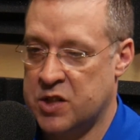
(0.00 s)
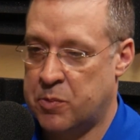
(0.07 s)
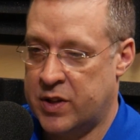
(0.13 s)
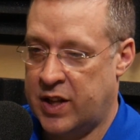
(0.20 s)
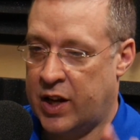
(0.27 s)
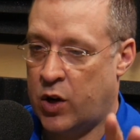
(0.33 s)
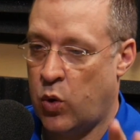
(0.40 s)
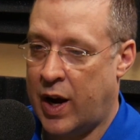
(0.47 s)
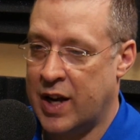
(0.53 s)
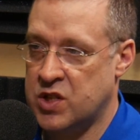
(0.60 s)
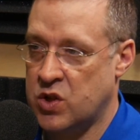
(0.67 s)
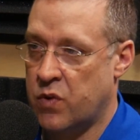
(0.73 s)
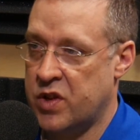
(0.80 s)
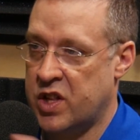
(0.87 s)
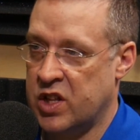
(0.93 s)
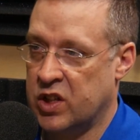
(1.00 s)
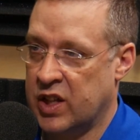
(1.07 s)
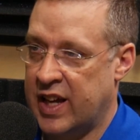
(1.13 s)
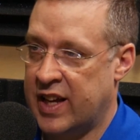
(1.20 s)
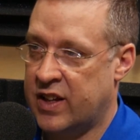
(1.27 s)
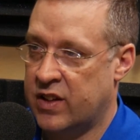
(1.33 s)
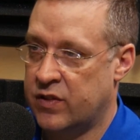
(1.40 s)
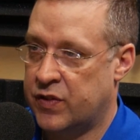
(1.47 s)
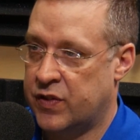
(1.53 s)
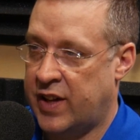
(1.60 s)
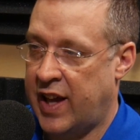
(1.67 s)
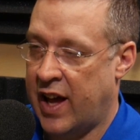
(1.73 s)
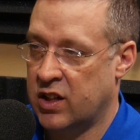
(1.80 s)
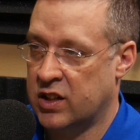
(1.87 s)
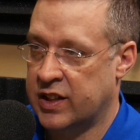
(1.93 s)
but they cross over the Lake of
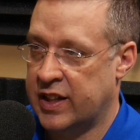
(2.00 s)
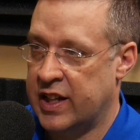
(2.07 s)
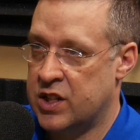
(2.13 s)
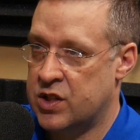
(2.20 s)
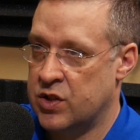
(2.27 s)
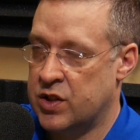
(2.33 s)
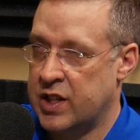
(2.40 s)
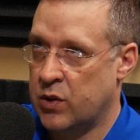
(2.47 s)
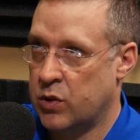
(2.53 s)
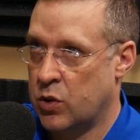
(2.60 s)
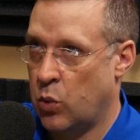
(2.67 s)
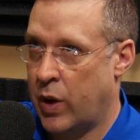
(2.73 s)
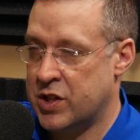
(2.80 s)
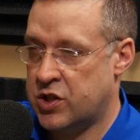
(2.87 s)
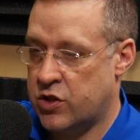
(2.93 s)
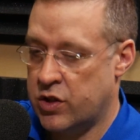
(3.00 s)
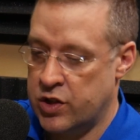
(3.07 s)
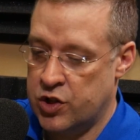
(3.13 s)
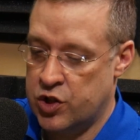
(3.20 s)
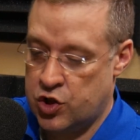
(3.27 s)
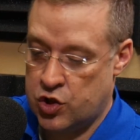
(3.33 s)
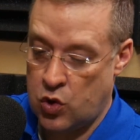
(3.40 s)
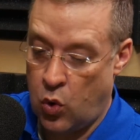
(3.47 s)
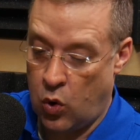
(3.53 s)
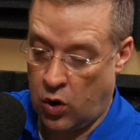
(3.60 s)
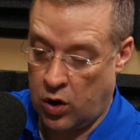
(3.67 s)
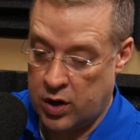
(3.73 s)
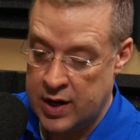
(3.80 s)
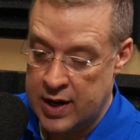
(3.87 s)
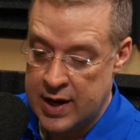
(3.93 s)
Galilee to the western
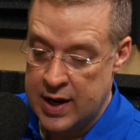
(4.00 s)
shore.